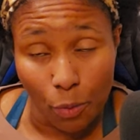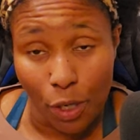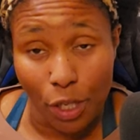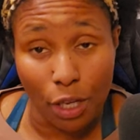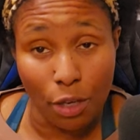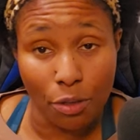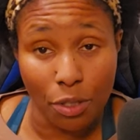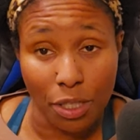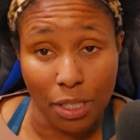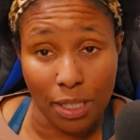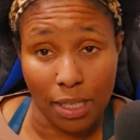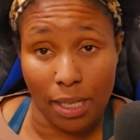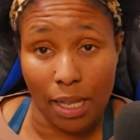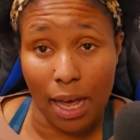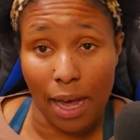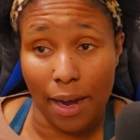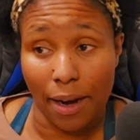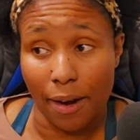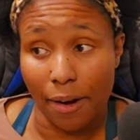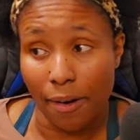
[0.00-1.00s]
We know she's a
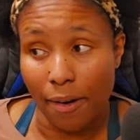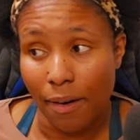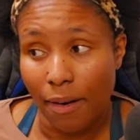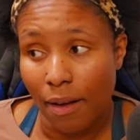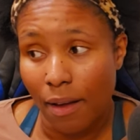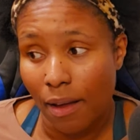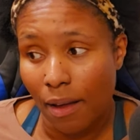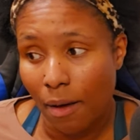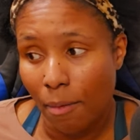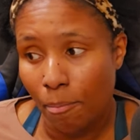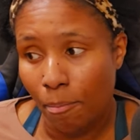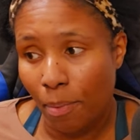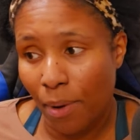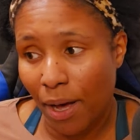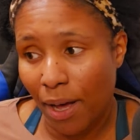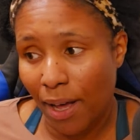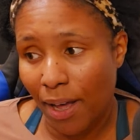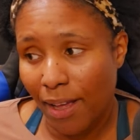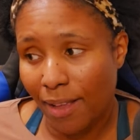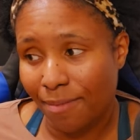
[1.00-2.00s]
liar,
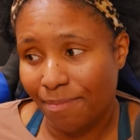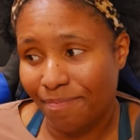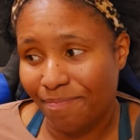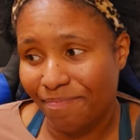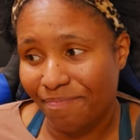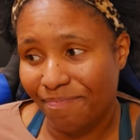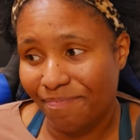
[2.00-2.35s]
but